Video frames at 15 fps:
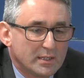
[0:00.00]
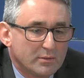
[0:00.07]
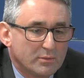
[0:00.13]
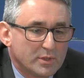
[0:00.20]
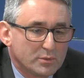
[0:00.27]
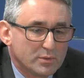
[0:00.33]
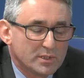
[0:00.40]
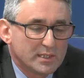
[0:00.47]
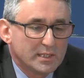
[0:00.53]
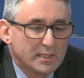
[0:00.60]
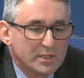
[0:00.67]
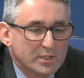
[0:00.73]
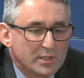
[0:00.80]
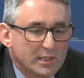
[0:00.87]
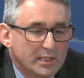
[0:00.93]
which was
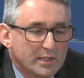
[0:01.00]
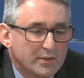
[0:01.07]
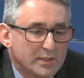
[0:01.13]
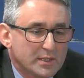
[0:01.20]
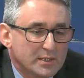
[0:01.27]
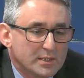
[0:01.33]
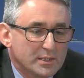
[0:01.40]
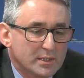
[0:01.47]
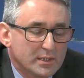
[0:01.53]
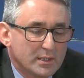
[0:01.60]
initially that